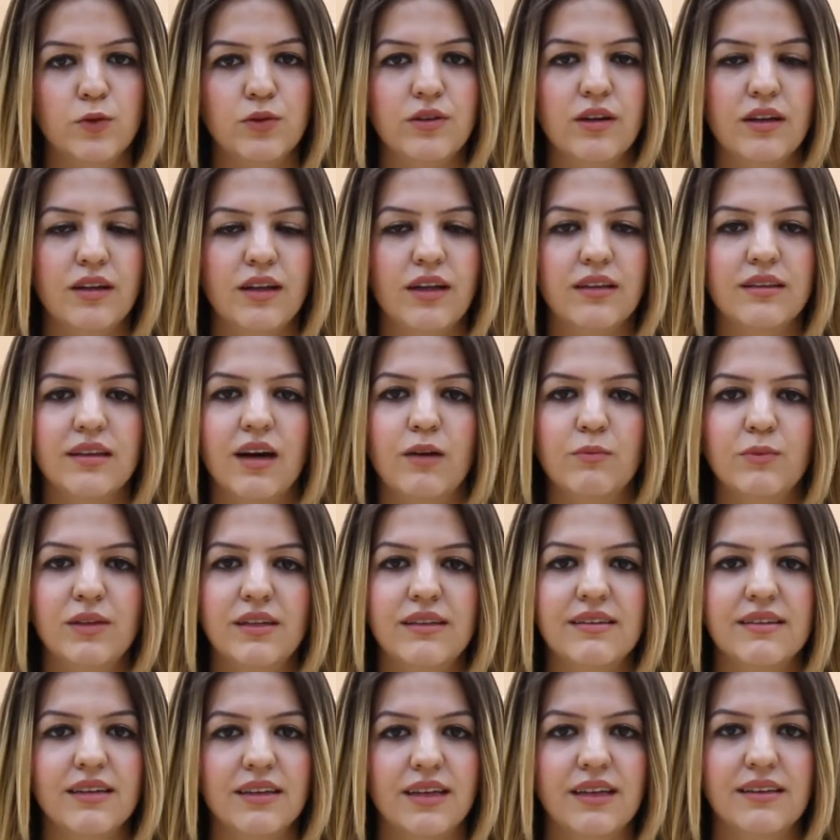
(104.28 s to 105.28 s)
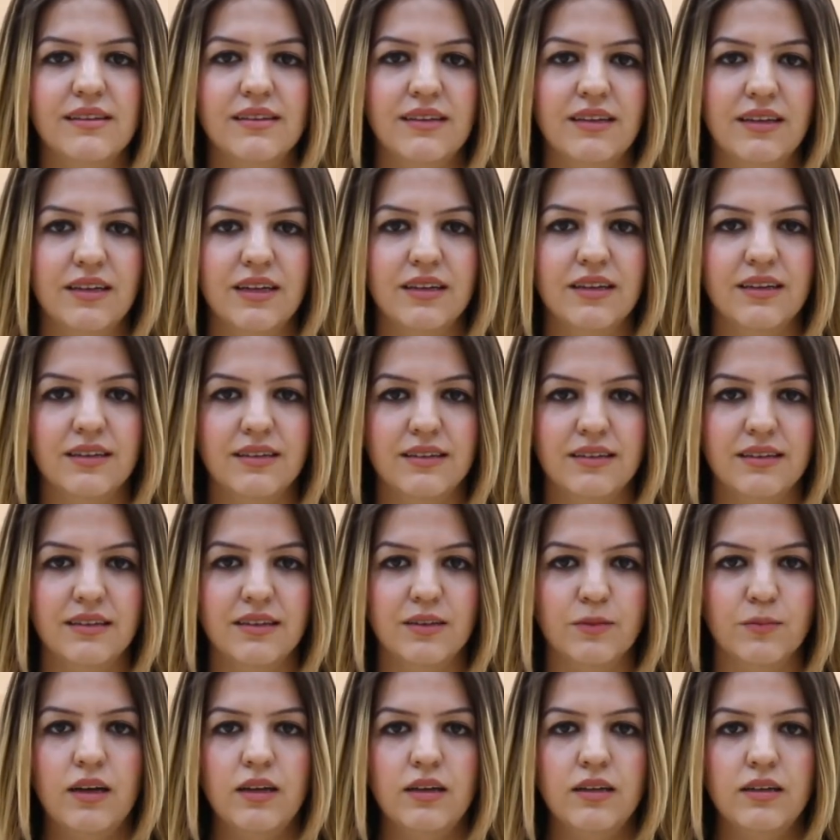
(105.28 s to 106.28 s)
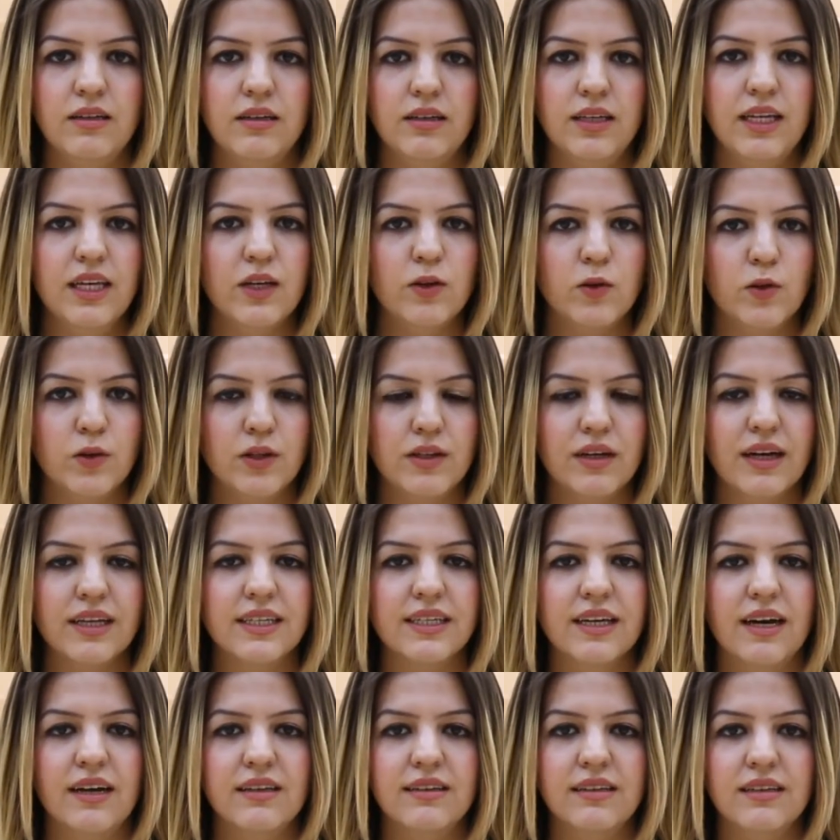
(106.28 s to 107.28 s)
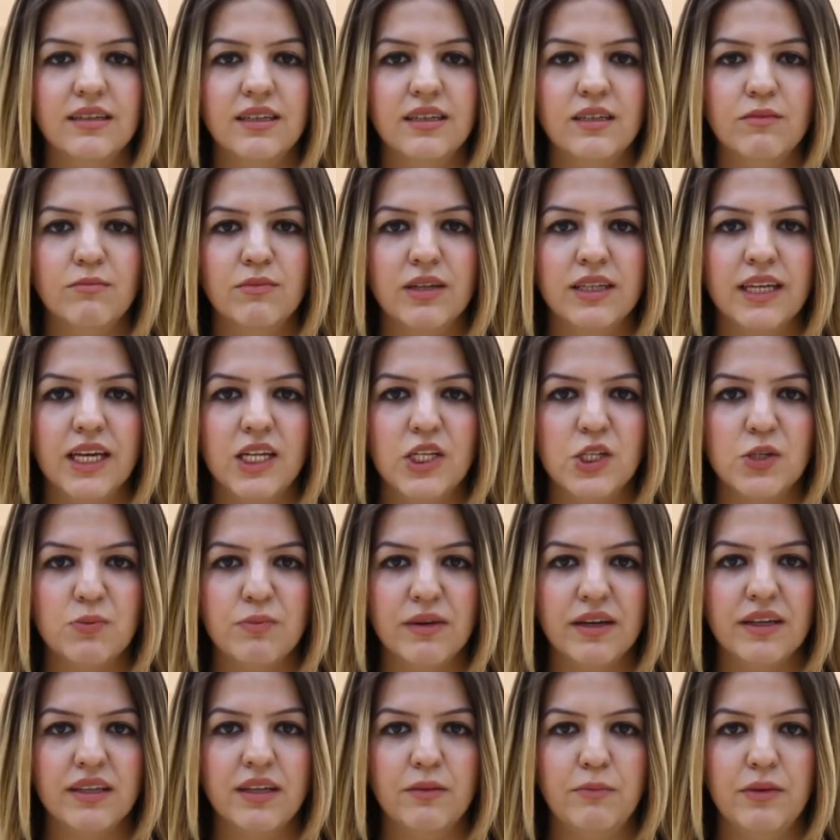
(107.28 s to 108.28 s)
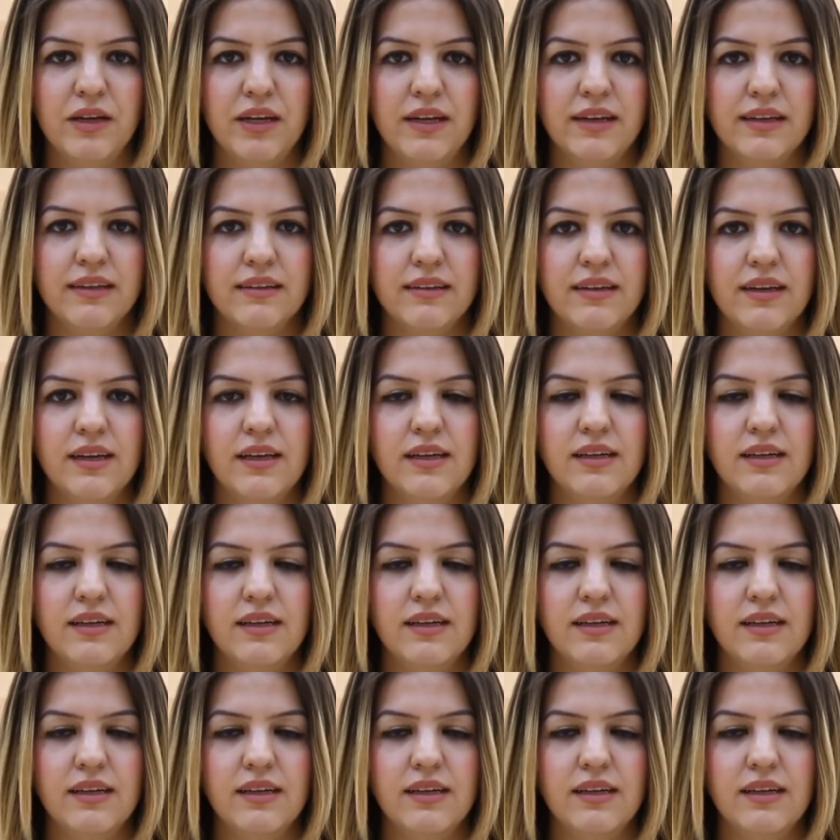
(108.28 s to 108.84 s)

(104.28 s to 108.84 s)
I have gained much knowledge and expertise from my professors.